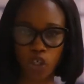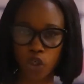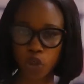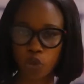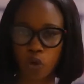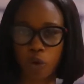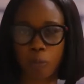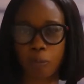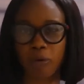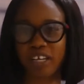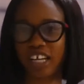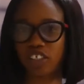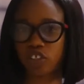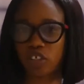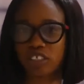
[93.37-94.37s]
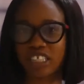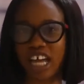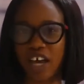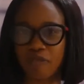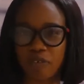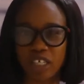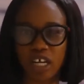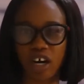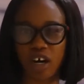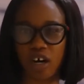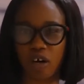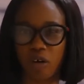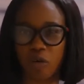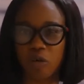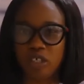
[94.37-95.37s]
You know, more than just having
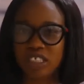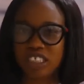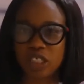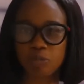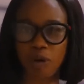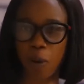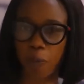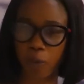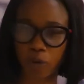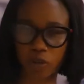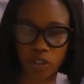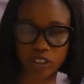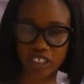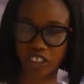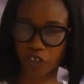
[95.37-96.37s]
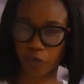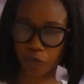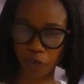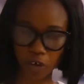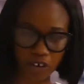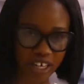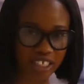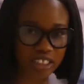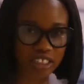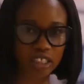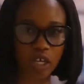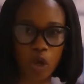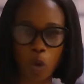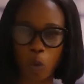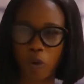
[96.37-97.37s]
our timber products in the forest,